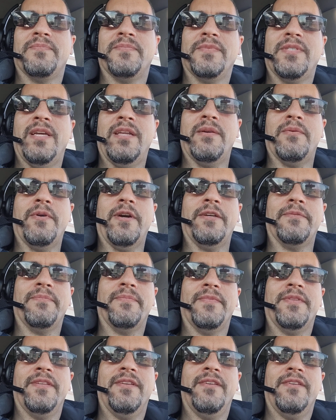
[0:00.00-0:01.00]
Anyway,
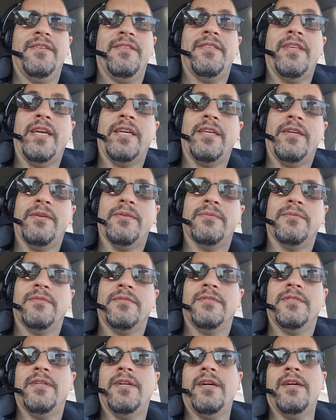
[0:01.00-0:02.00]
thank you.
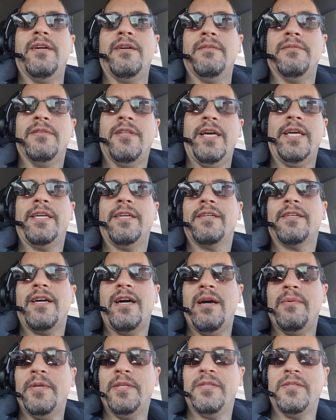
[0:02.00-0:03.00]
Like,
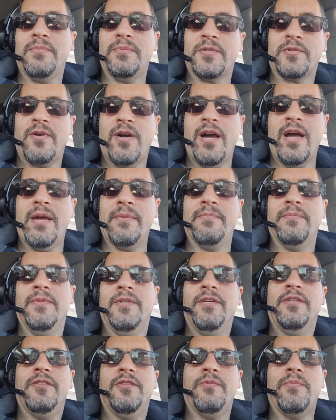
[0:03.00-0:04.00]
comment, subscribe,
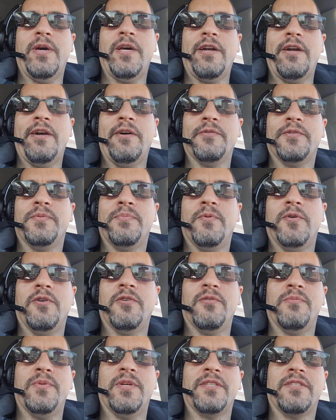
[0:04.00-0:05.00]
no matter how
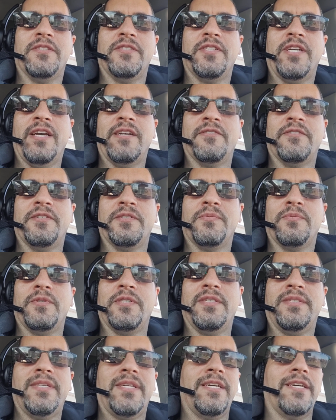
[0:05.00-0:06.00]
small or big this channel is when
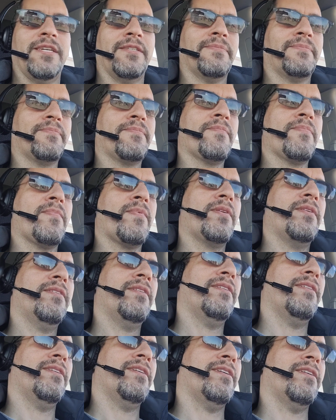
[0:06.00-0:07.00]
you see it.
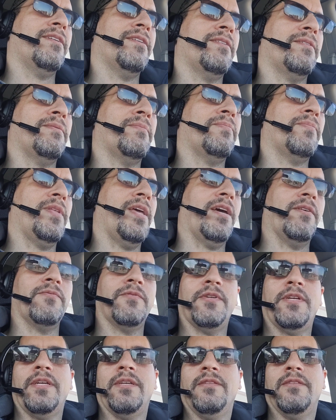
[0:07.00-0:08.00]

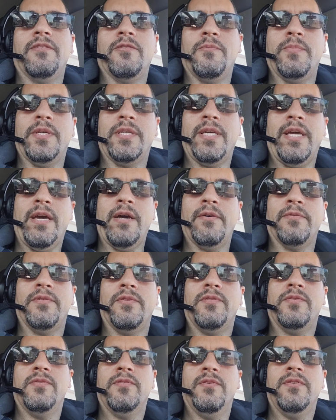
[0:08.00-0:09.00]
Every little bit
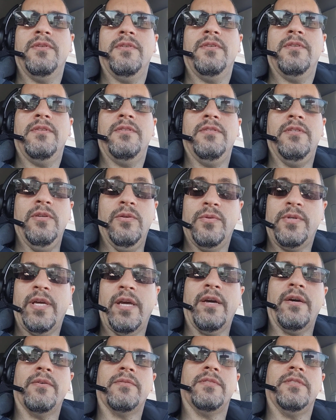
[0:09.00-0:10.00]
counts. You
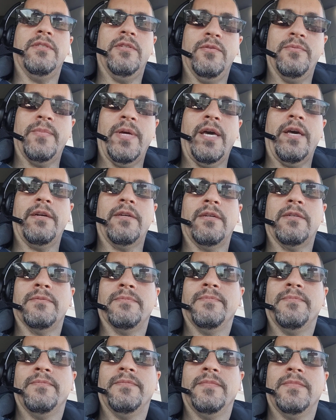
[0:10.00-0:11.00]
count. You matter.
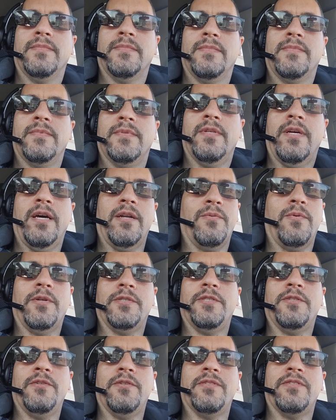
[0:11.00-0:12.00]
I don't
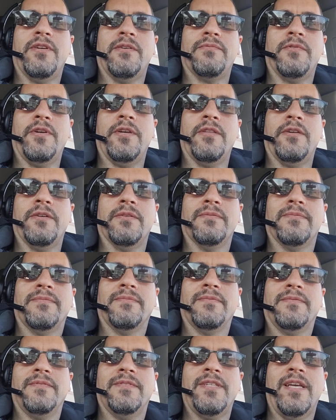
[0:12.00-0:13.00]
want you to suffer either.
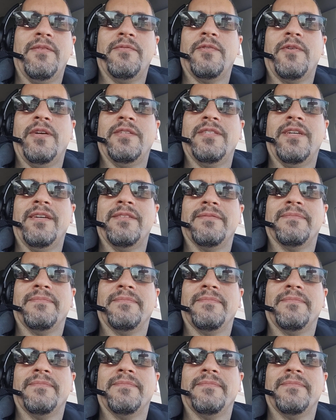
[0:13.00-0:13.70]
Have a great day.